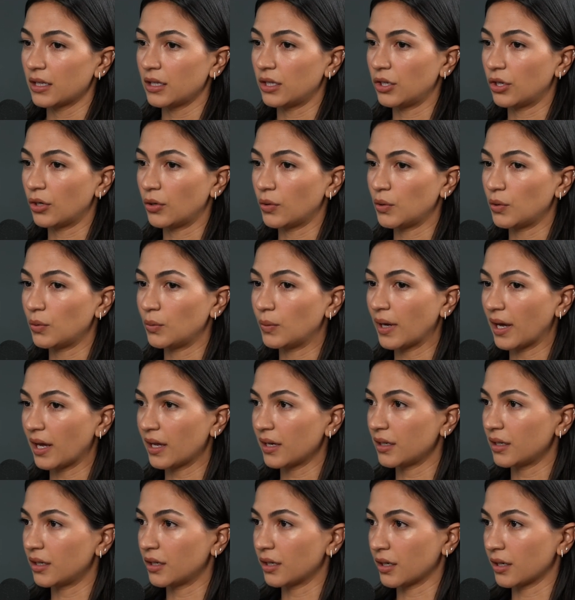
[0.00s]
you know, you
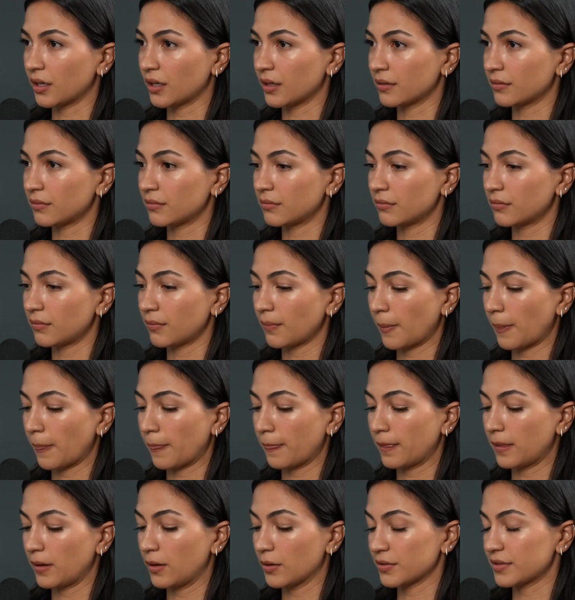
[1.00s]
get your
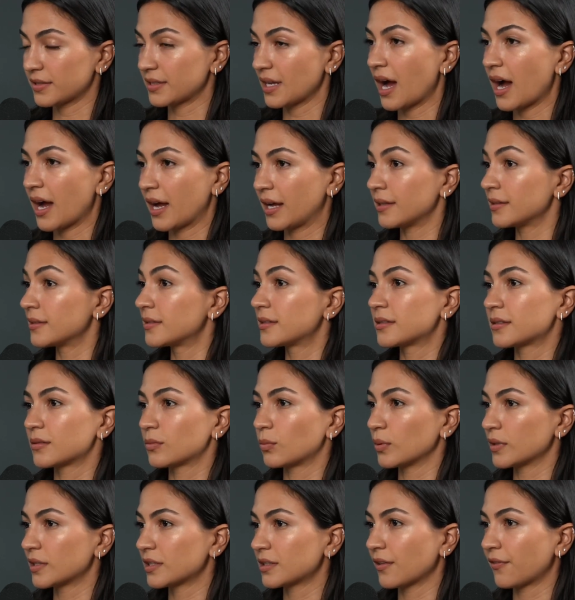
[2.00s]

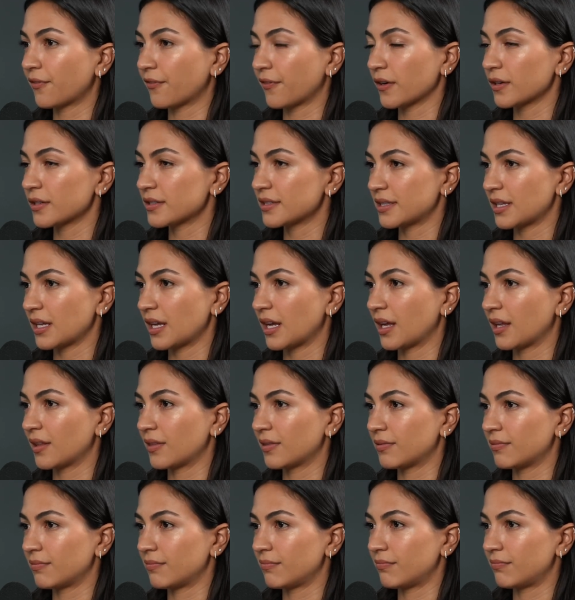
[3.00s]
sides. What's the first
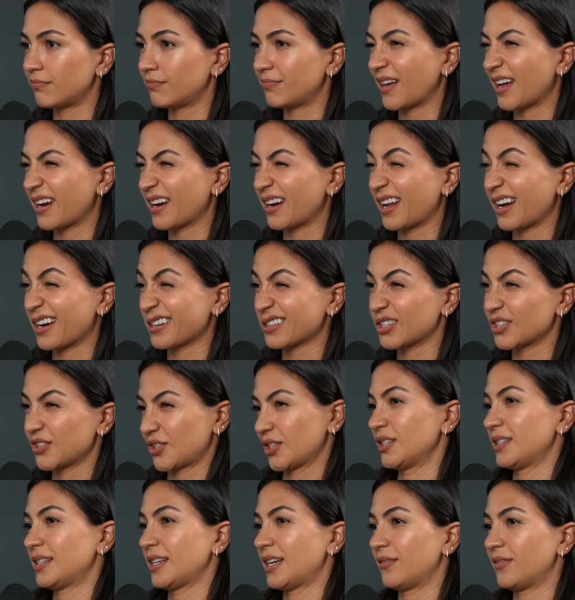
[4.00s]
thing that an actor
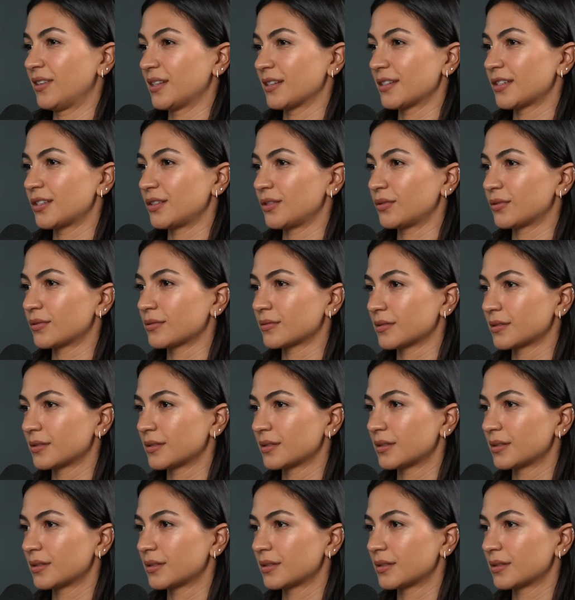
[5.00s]
should dive into?